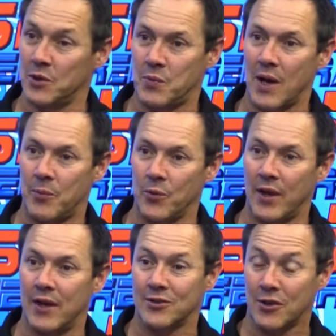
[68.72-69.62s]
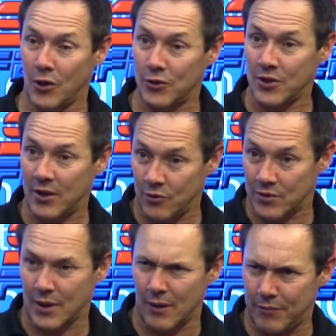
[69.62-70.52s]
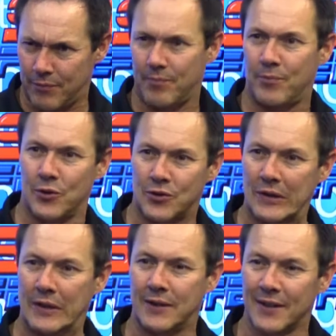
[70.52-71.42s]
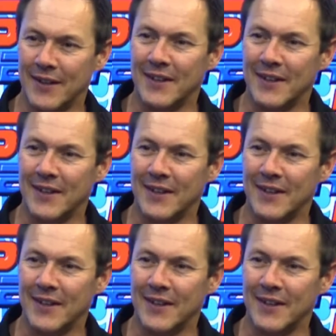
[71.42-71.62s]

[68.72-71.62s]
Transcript: must be happy with that as a coach, and yourself personally.